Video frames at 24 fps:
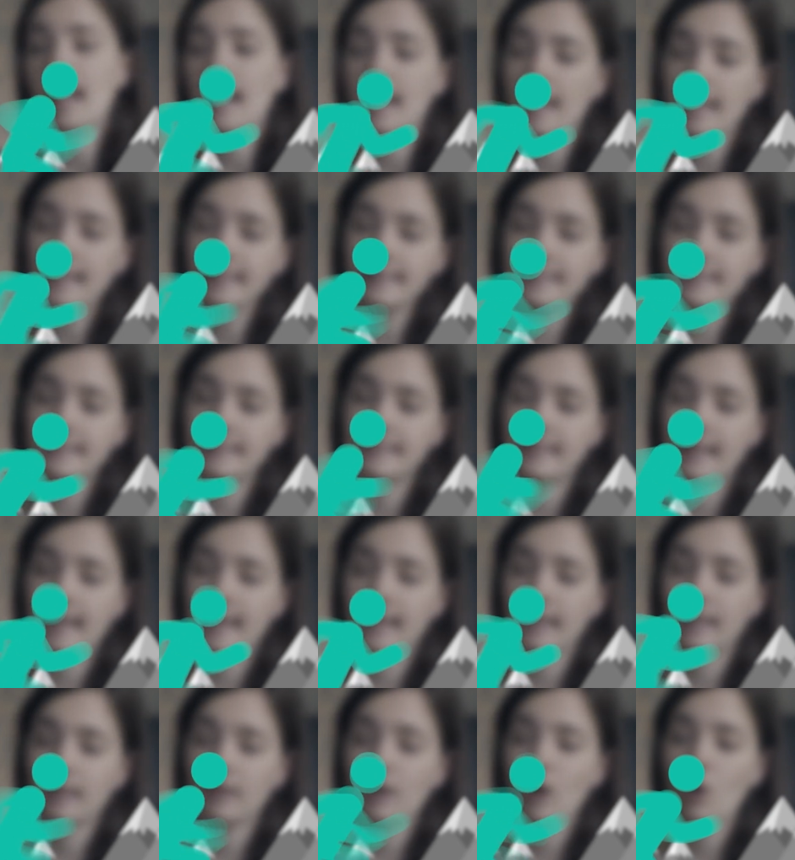Let's
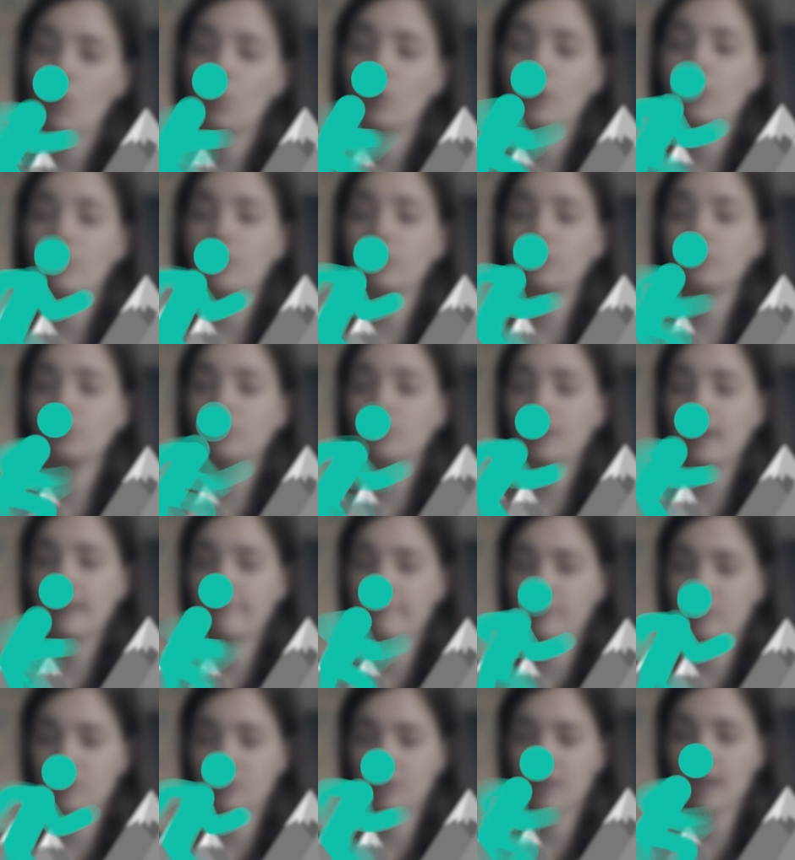say we want to
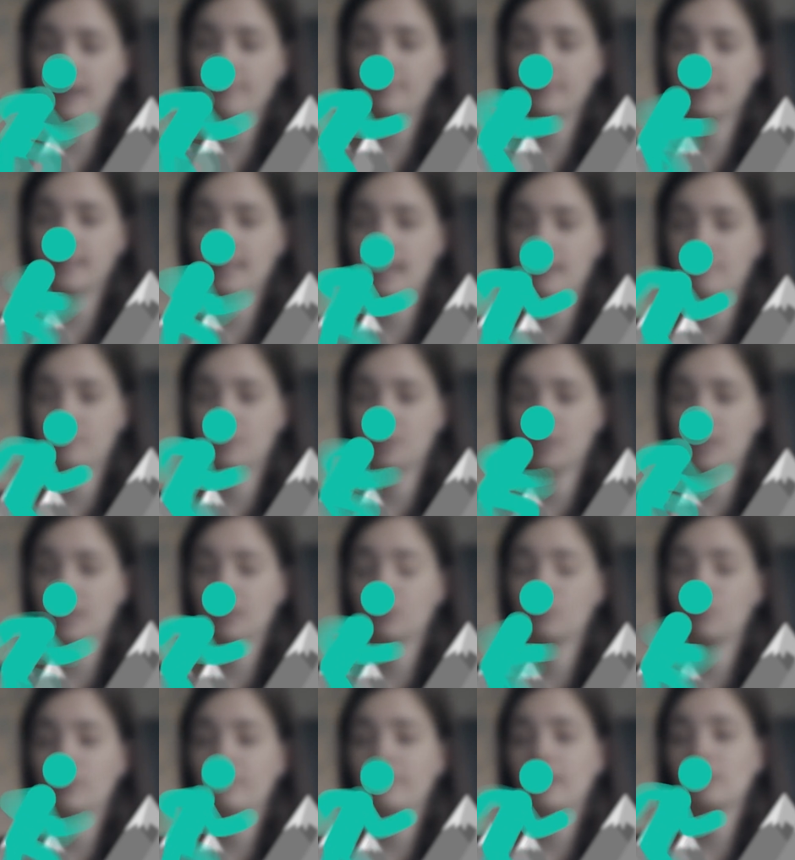have a sharp
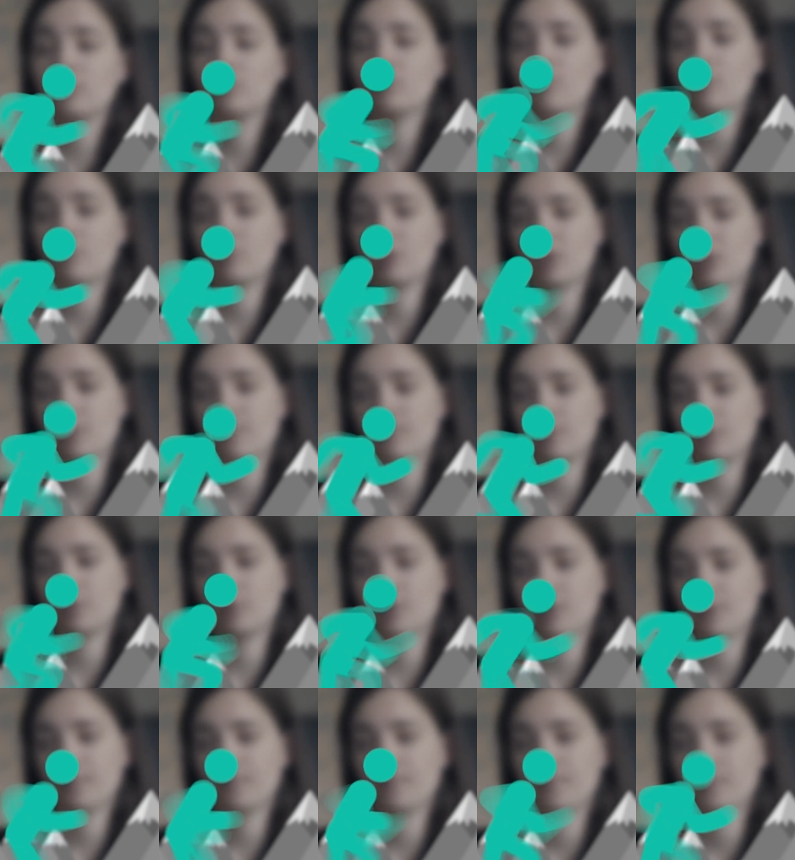subject without motion
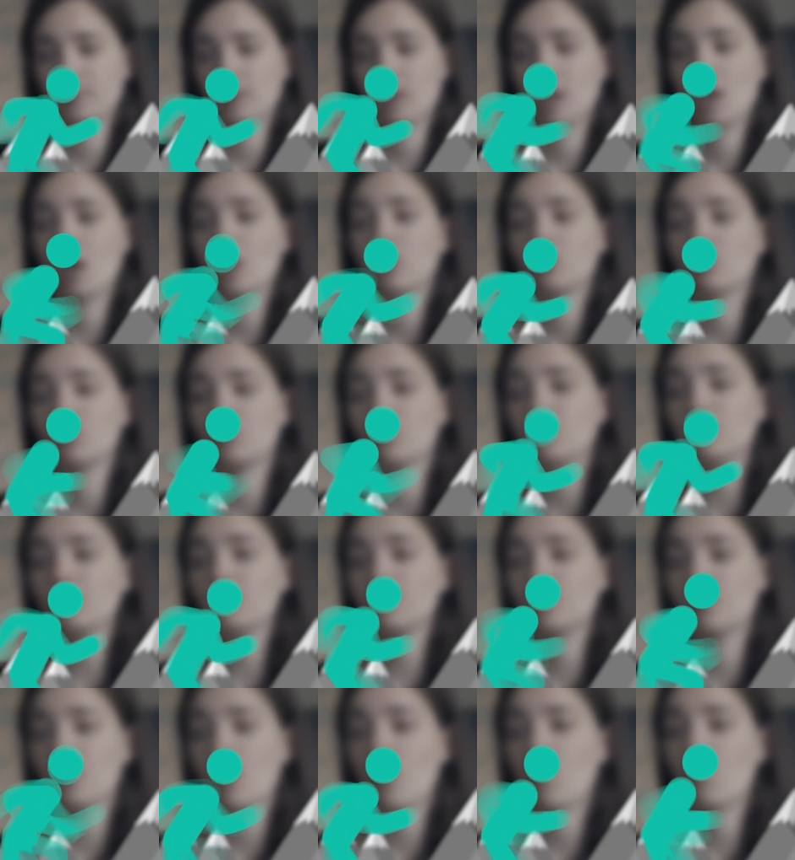blur. To
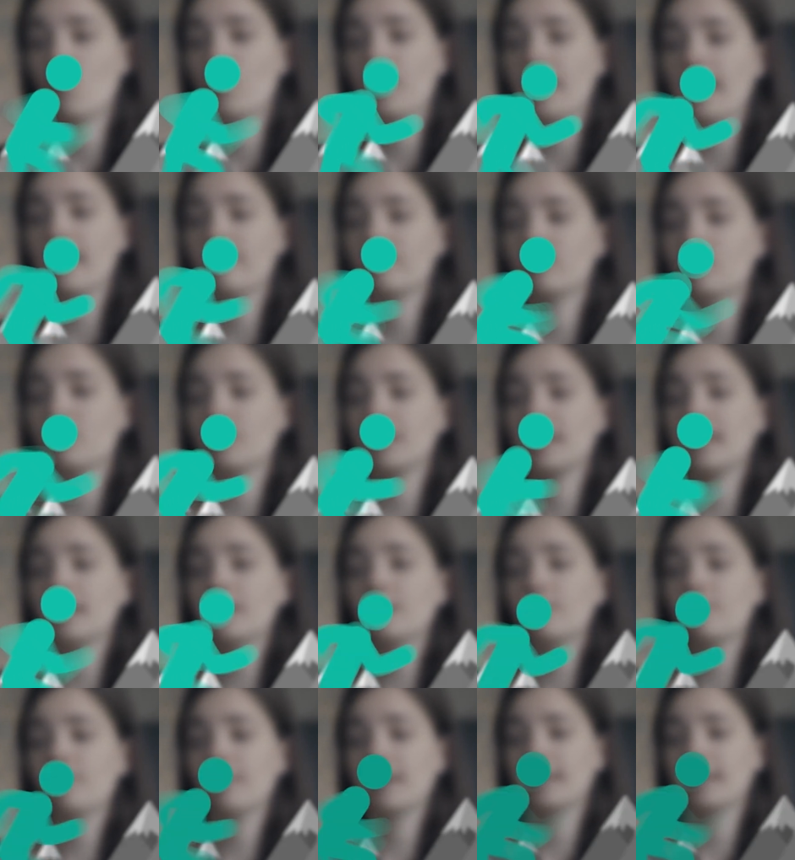do so, we have to
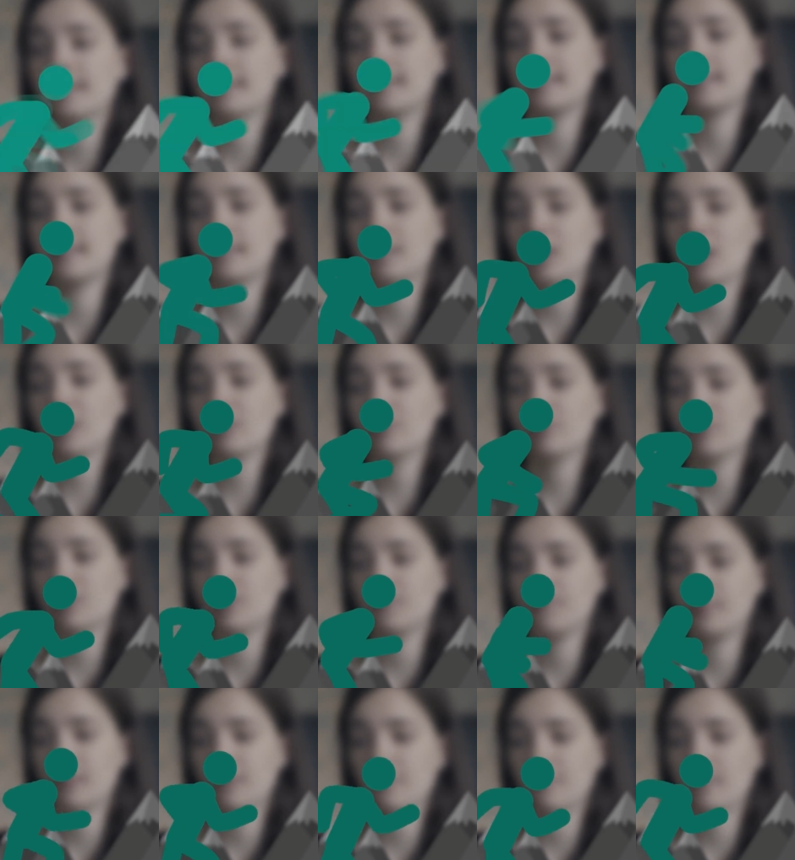increase the shutter
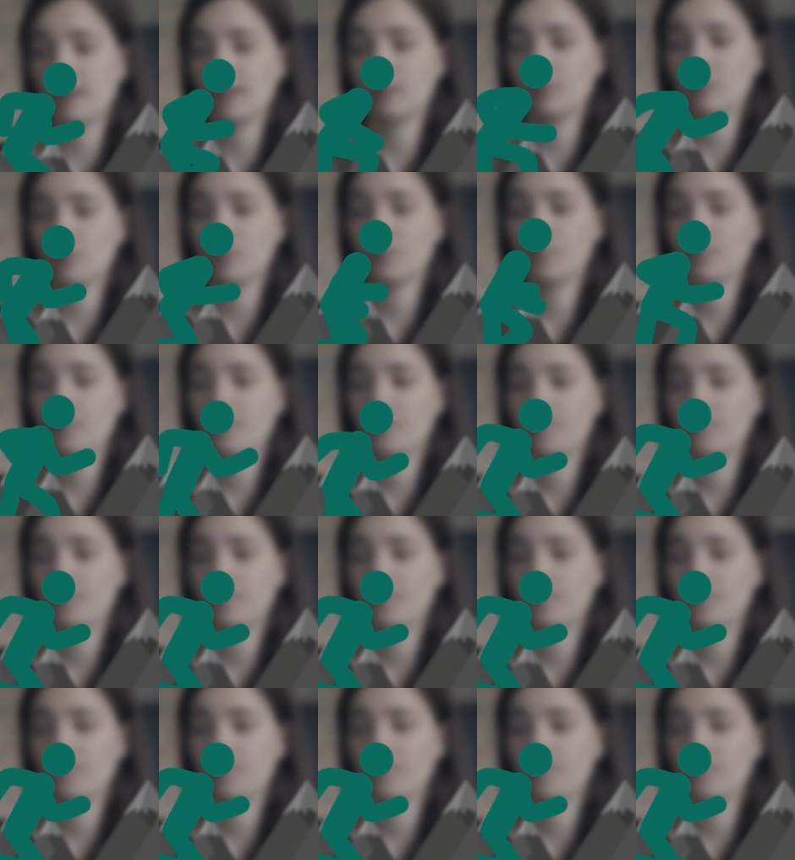speed value.